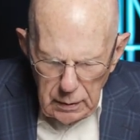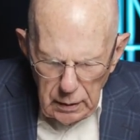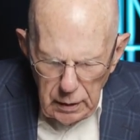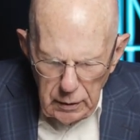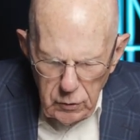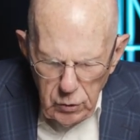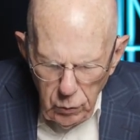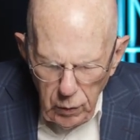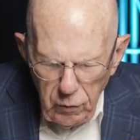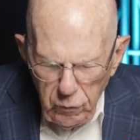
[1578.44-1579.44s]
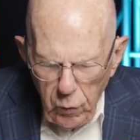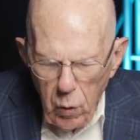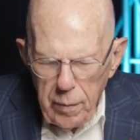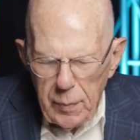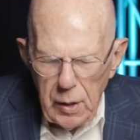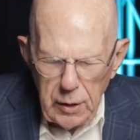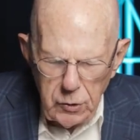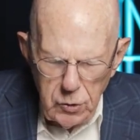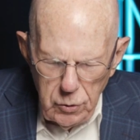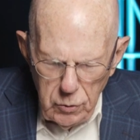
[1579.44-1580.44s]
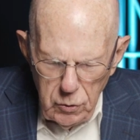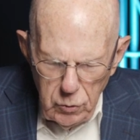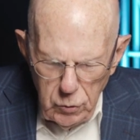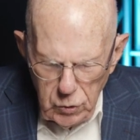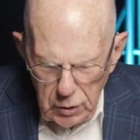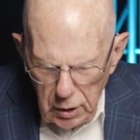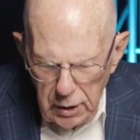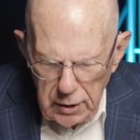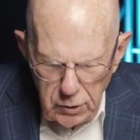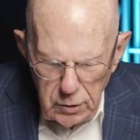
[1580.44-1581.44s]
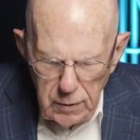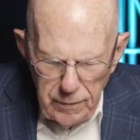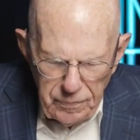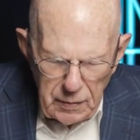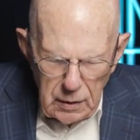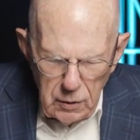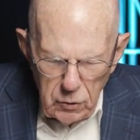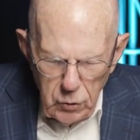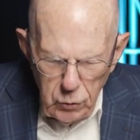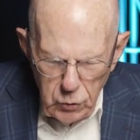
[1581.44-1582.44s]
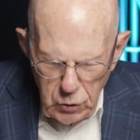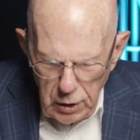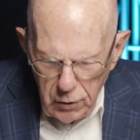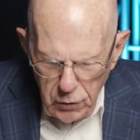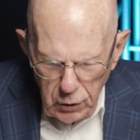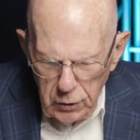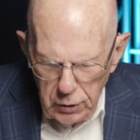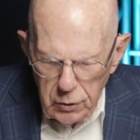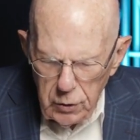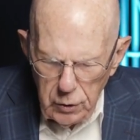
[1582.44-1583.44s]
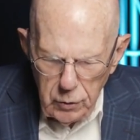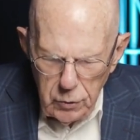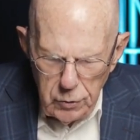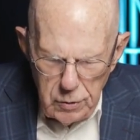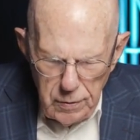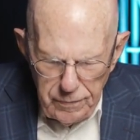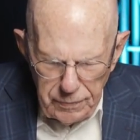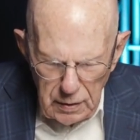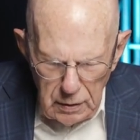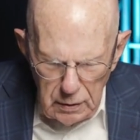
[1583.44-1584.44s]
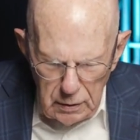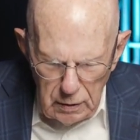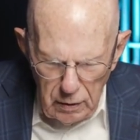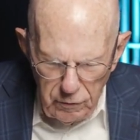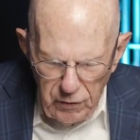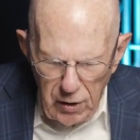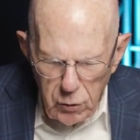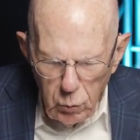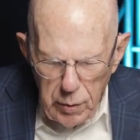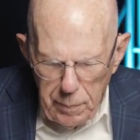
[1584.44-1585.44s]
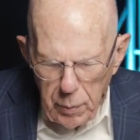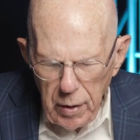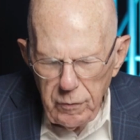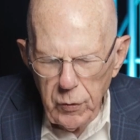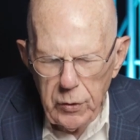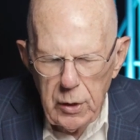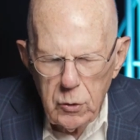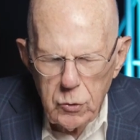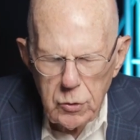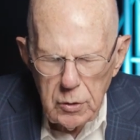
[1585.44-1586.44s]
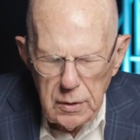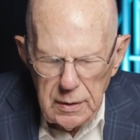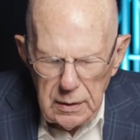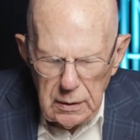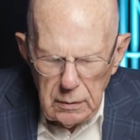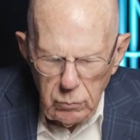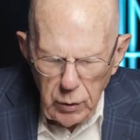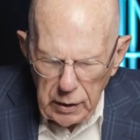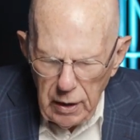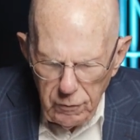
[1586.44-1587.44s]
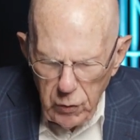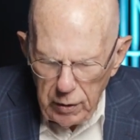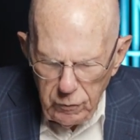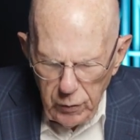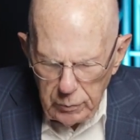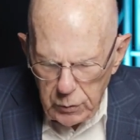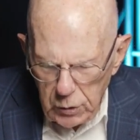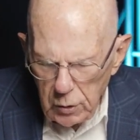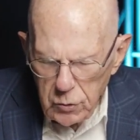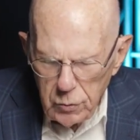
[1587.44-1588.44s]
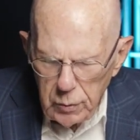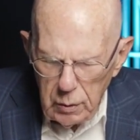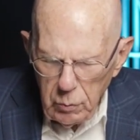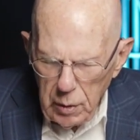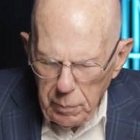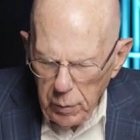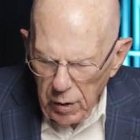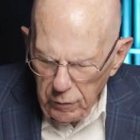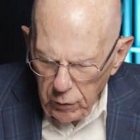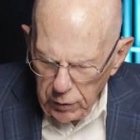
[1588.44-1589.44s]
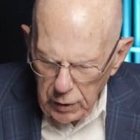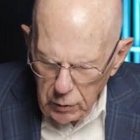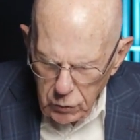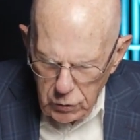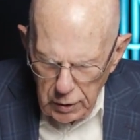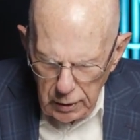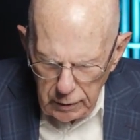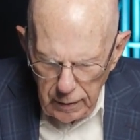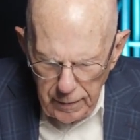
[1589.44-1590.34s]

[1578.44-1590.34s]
uh, to inform us, to use us to share the good news. Uh, Father, we pray for those recovering from surgery. We pray for those that